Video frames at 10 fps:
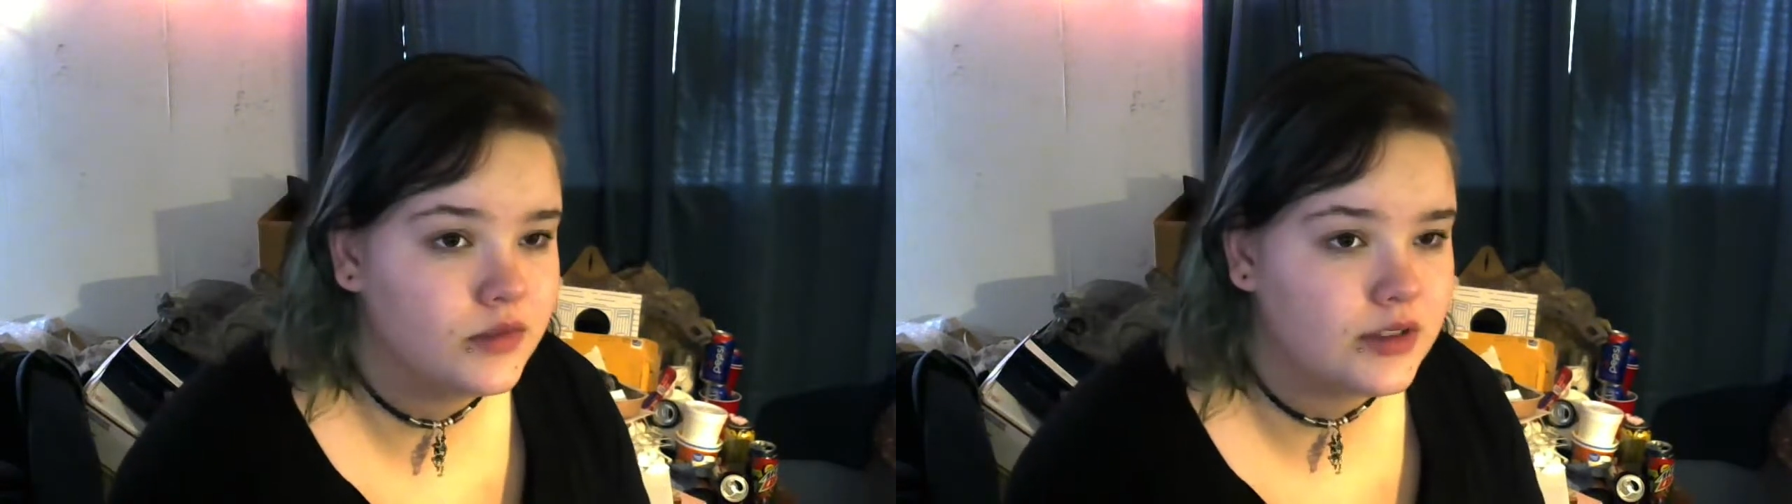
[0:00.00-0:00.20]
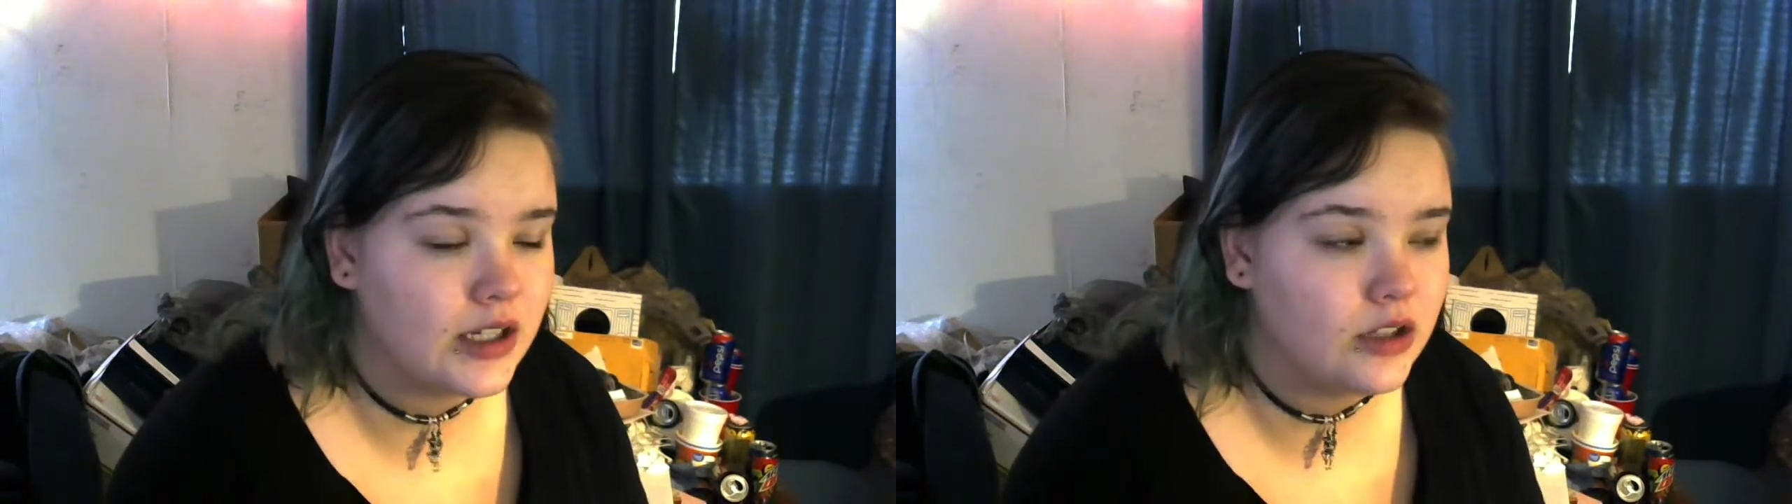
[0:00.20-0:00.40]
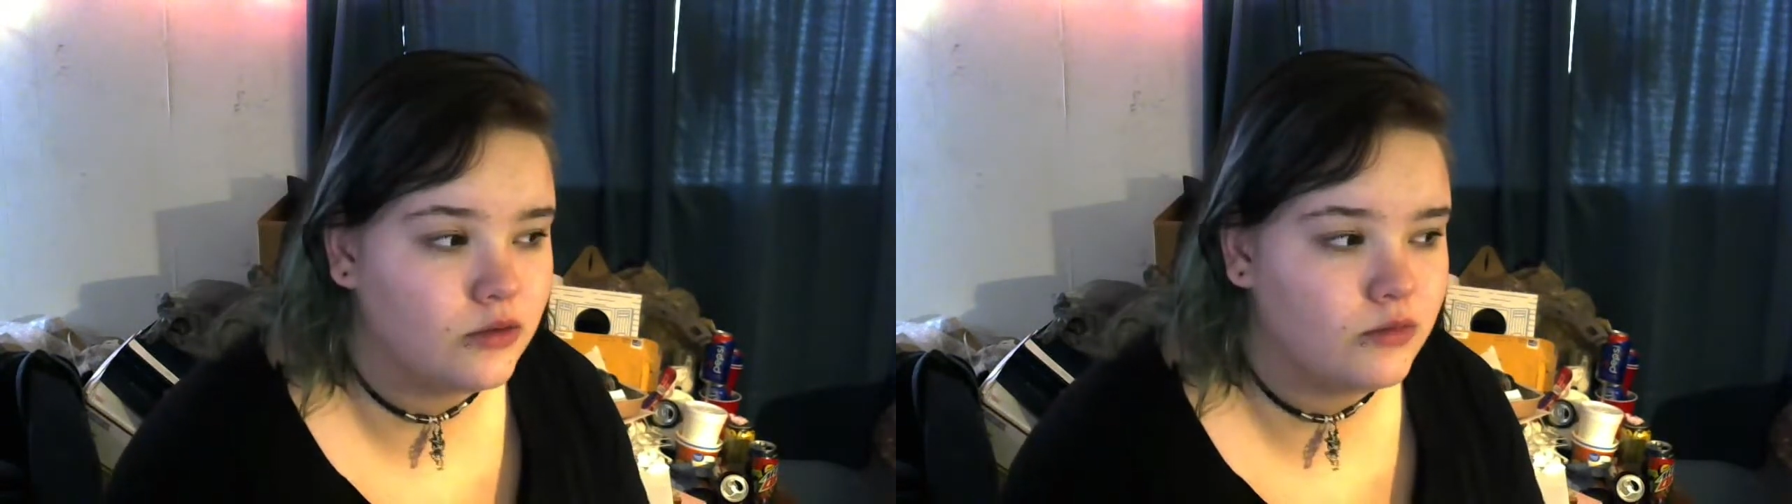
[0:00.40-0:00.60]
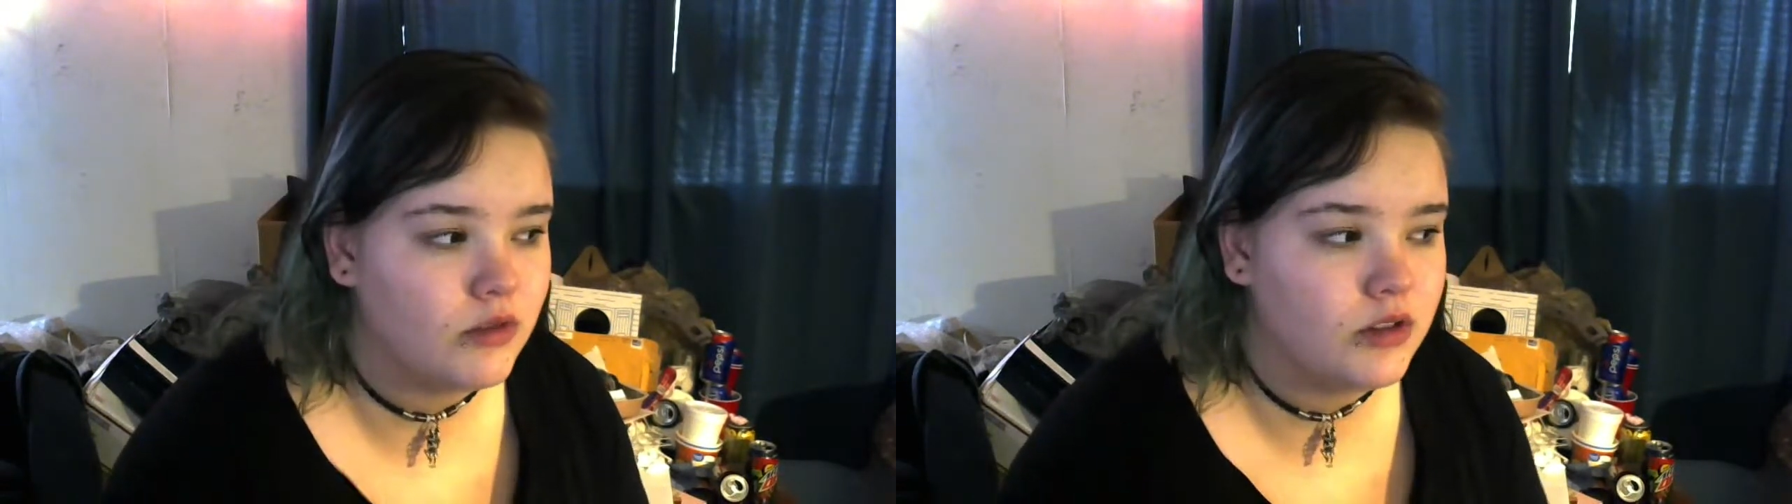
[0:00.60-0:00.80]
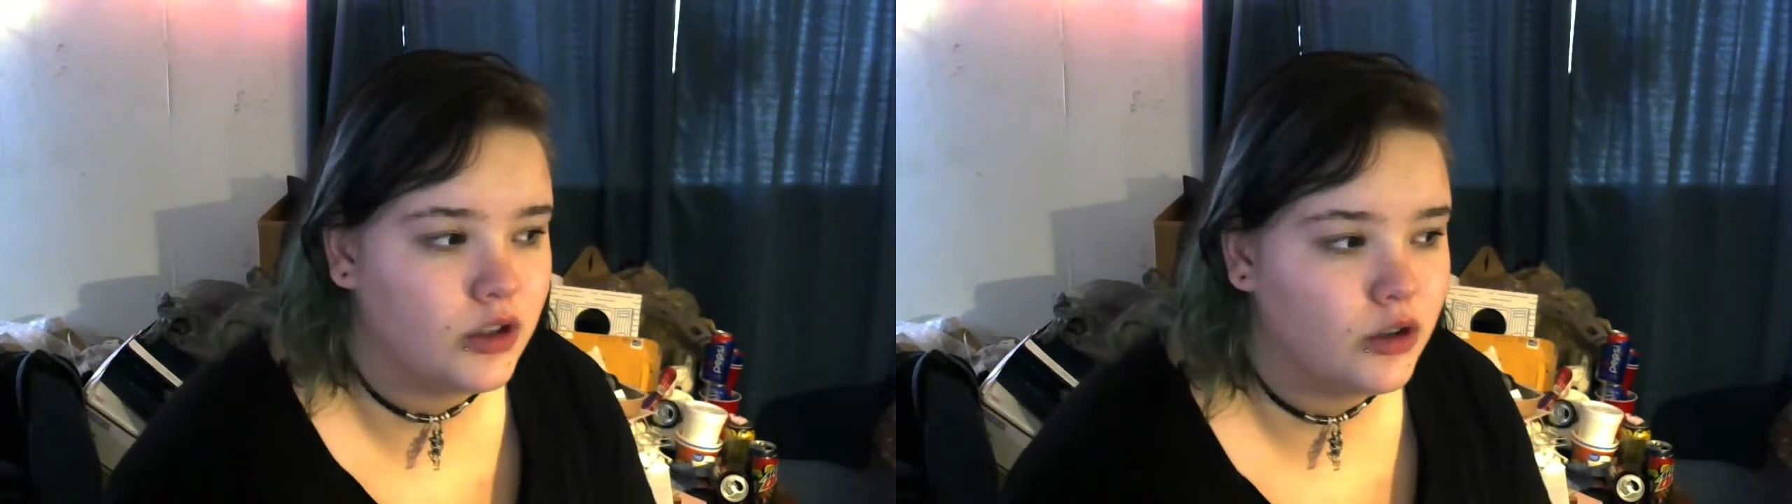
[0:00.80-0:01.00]
it's like,
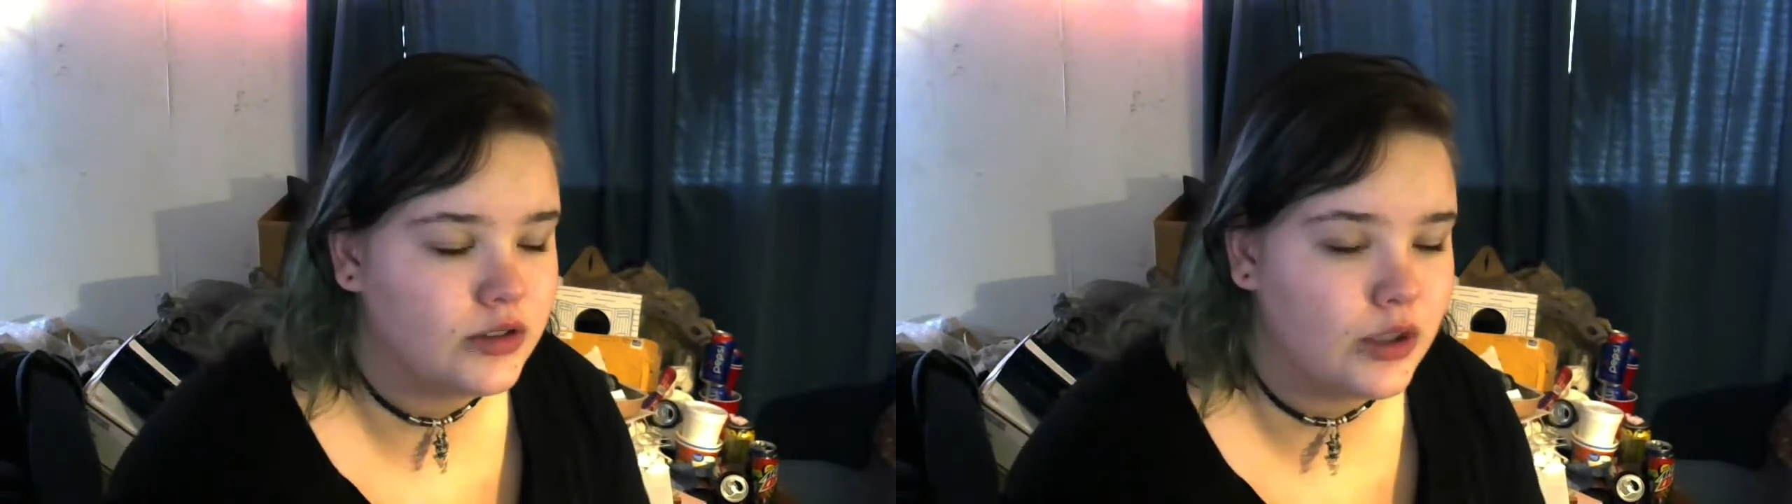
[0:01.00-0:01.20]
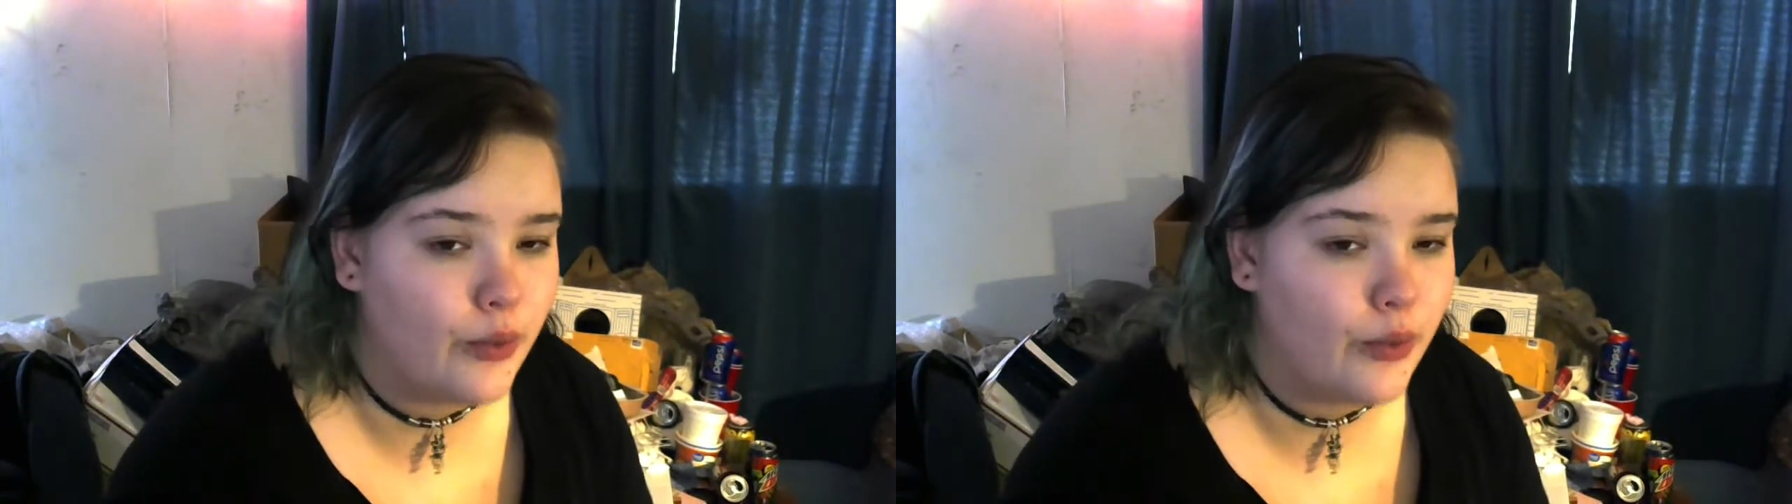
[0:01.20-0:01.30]
you know, it's like,